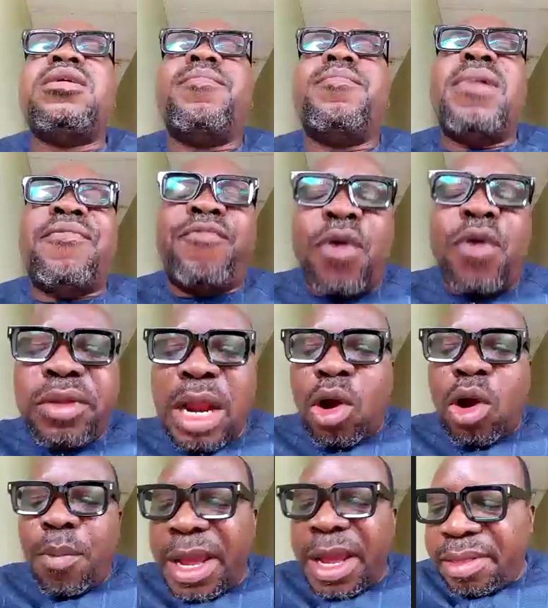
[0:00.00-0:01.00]
My first
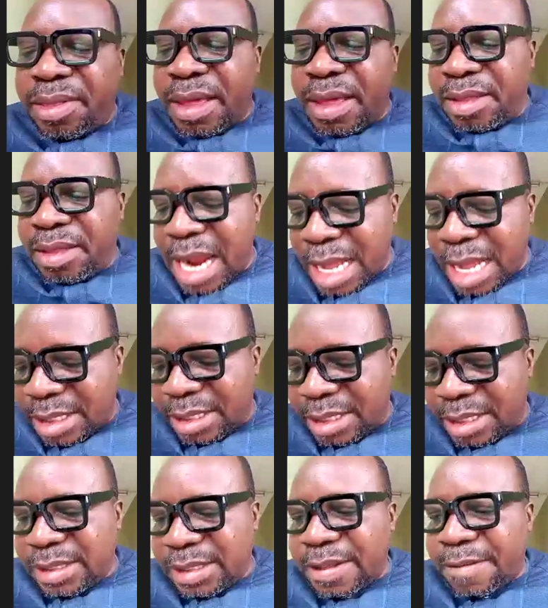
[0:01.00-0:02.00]
recommendation is that
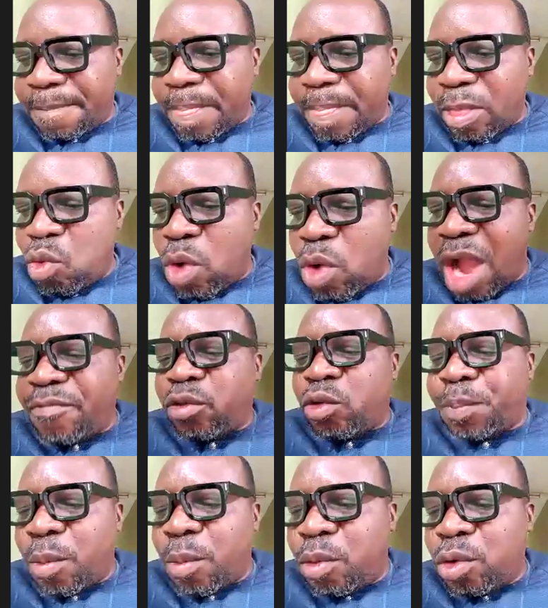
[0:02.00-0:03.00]
we have to
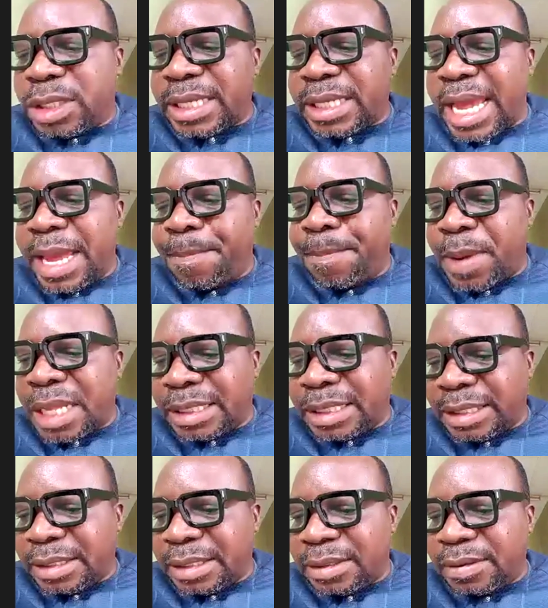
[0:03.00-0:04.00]
promote
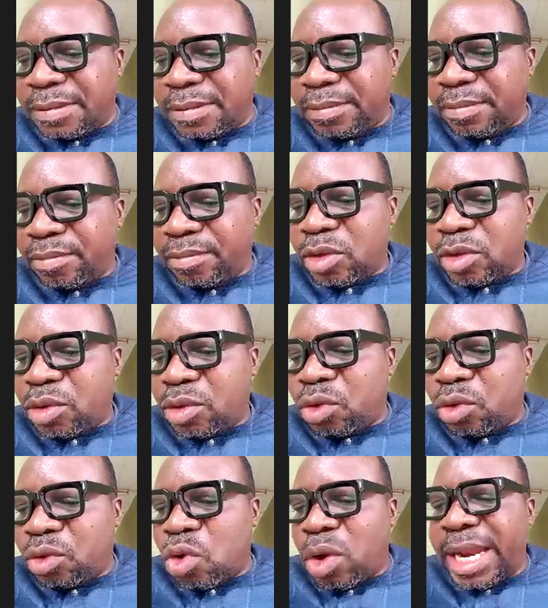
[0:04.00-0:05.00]
empathy,
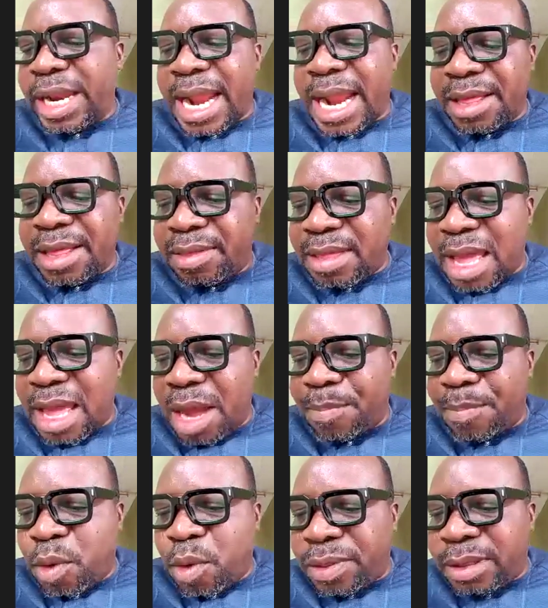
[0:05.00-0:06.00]
tolerance, and
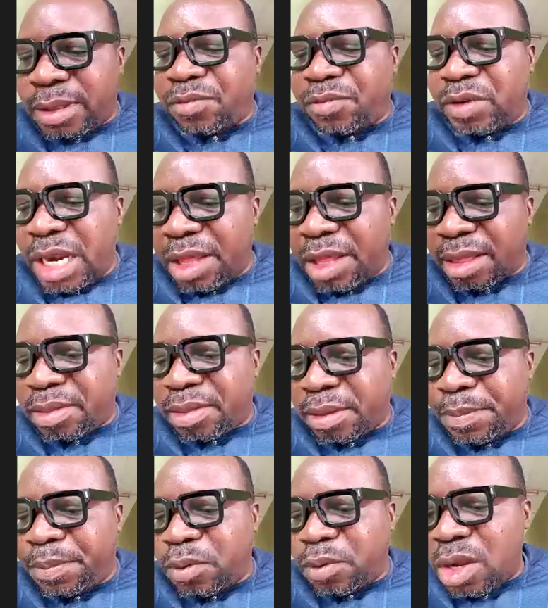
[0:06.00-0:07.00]
positive
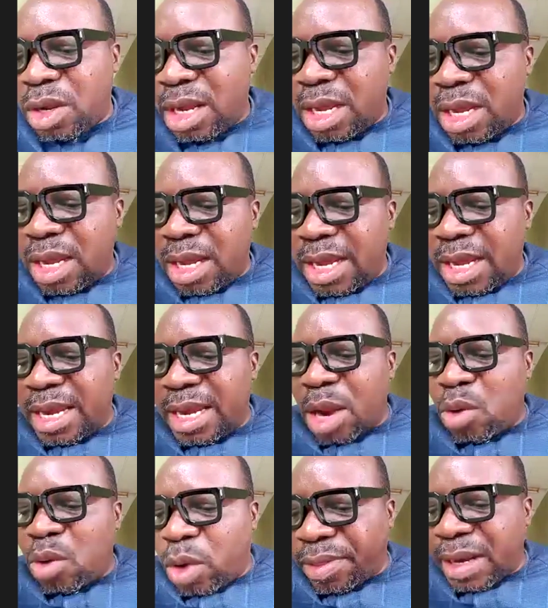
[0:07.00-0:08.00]
relationship in
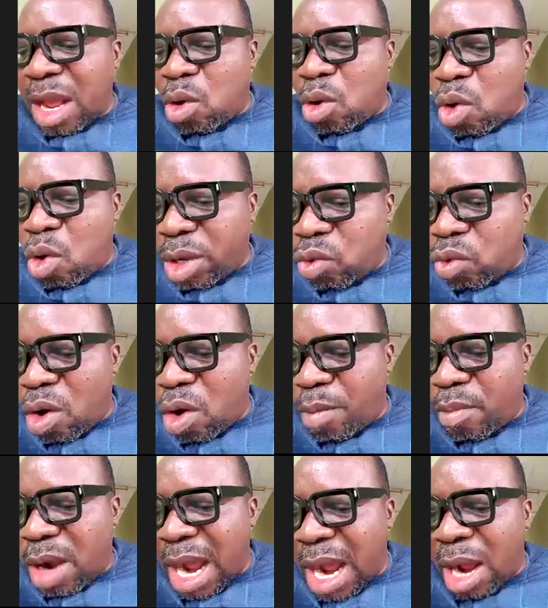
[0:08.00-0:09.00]
educational
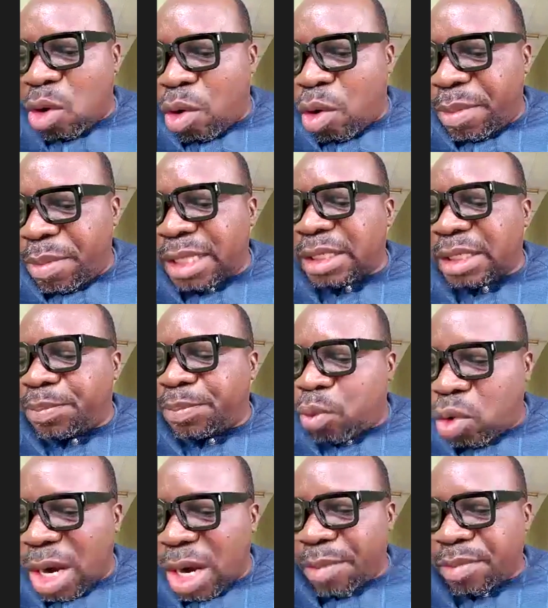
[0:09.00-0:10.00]
curriculum and community
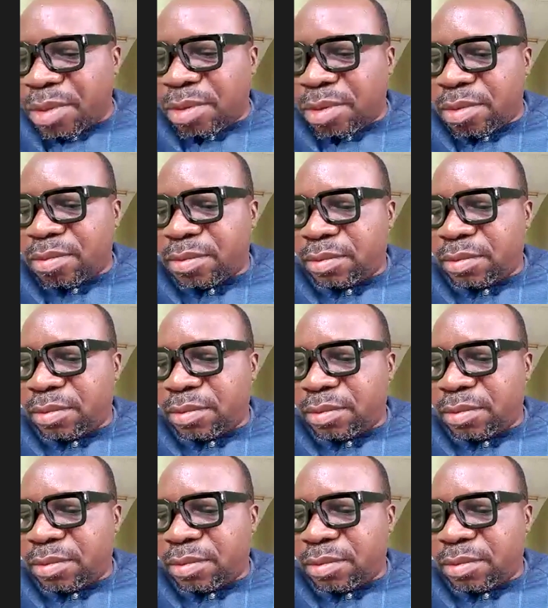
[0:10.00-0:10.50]
programs.